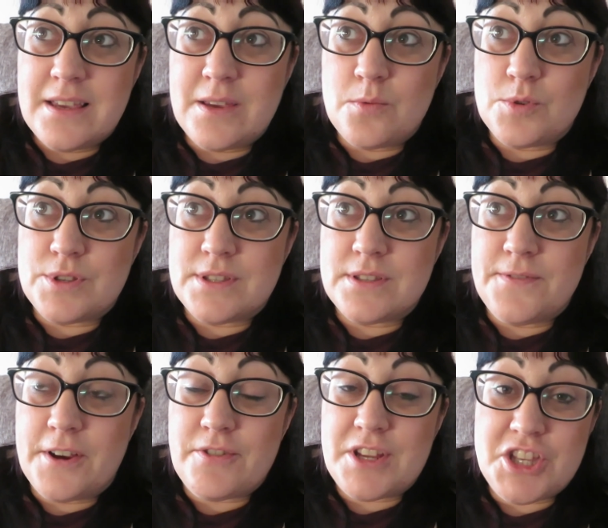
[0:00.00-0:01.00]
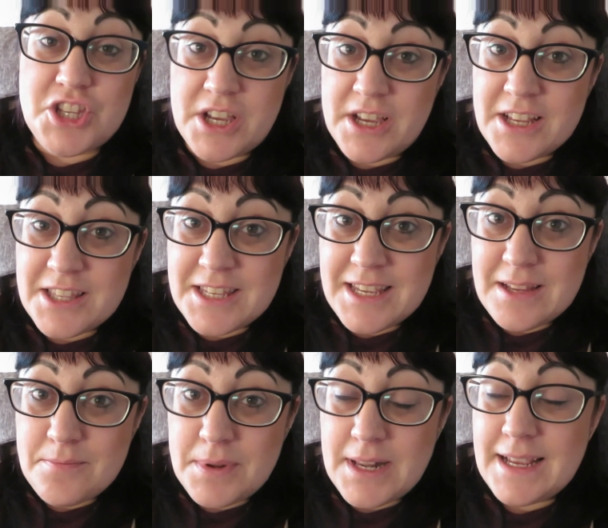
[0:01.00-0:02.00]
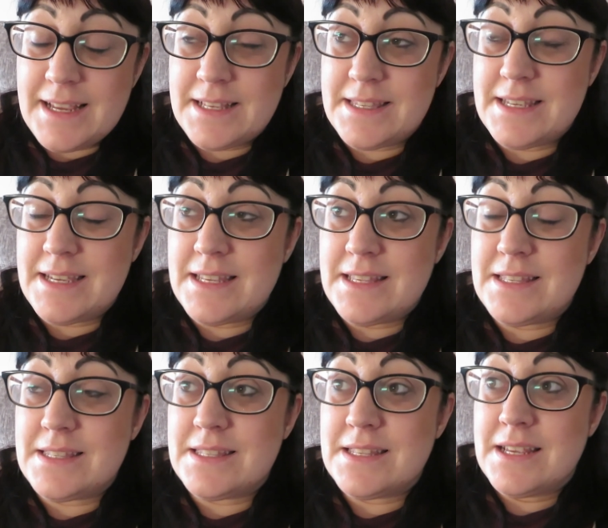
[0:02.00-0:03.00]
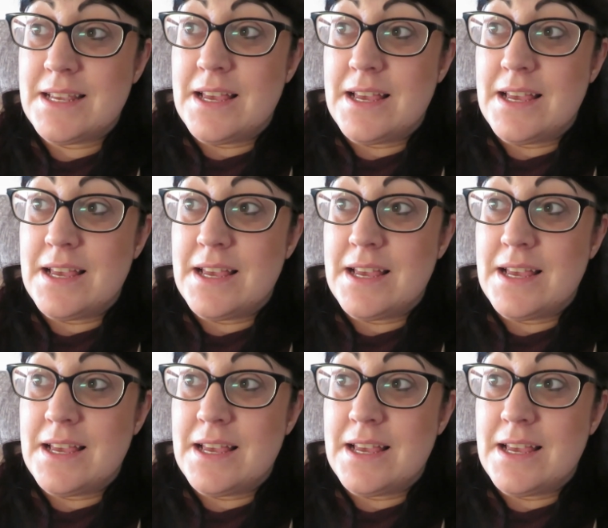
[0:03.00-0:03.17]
It was very dirty in places.